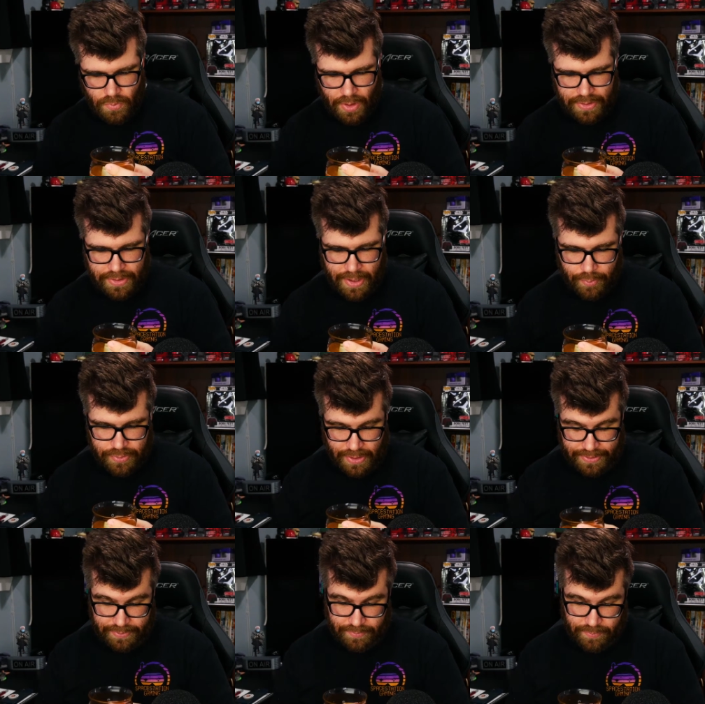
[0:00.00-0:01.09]
I think I would
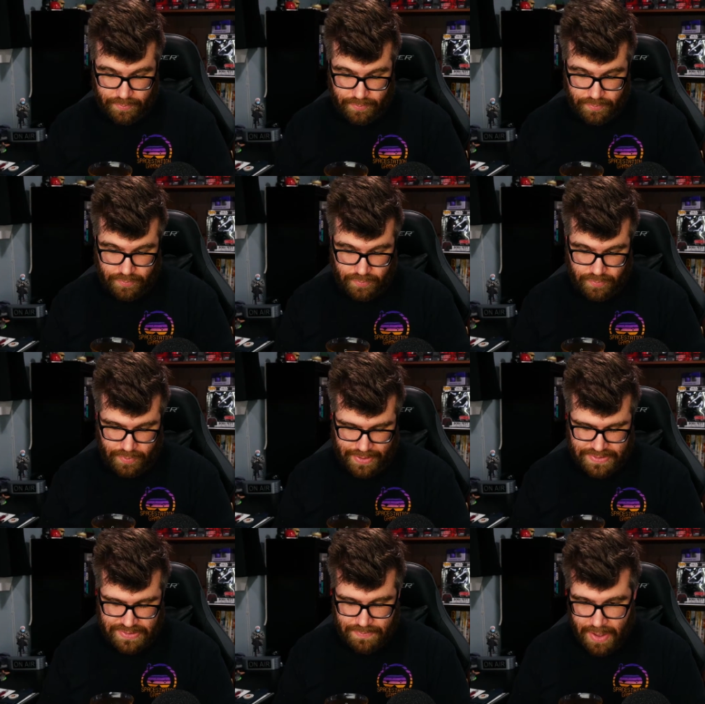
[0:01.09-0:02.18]
like I
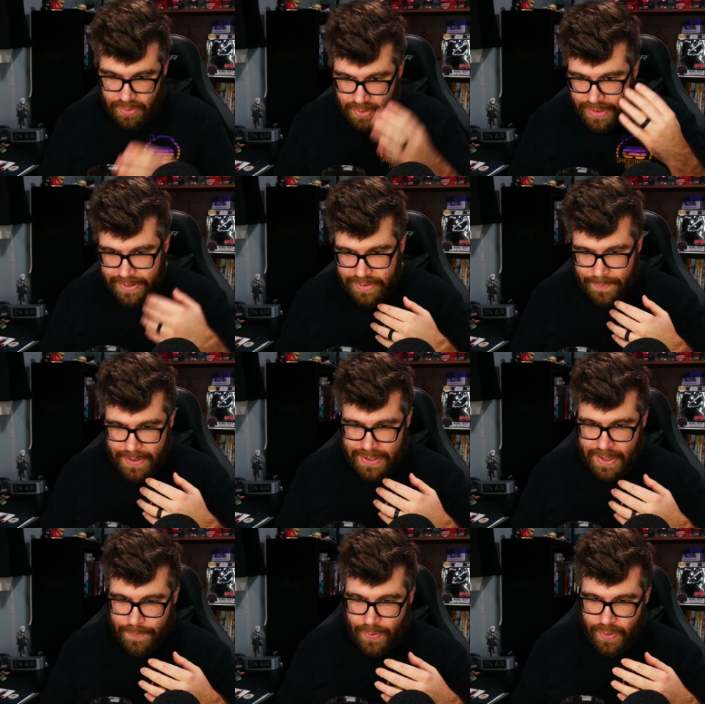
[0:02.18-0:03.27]
smell a lot of the
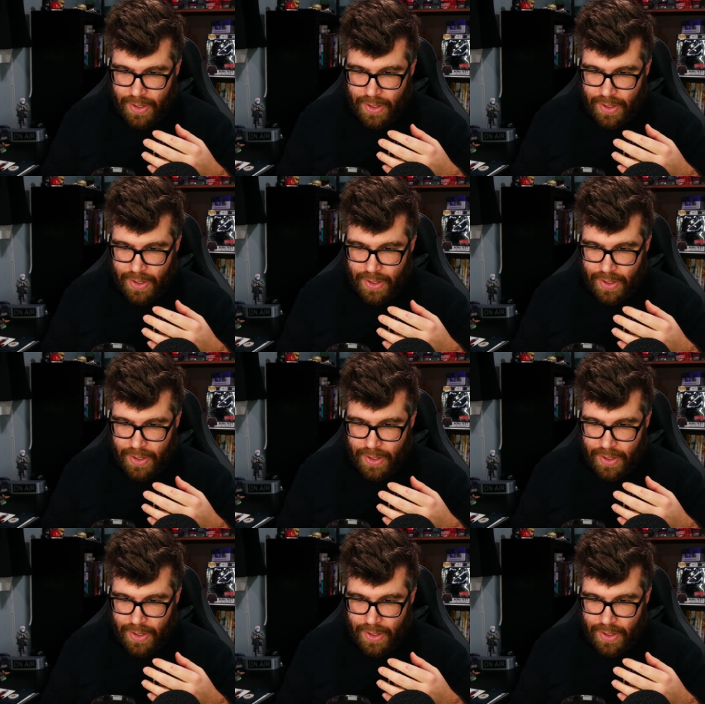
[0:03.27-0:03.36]
pineapple.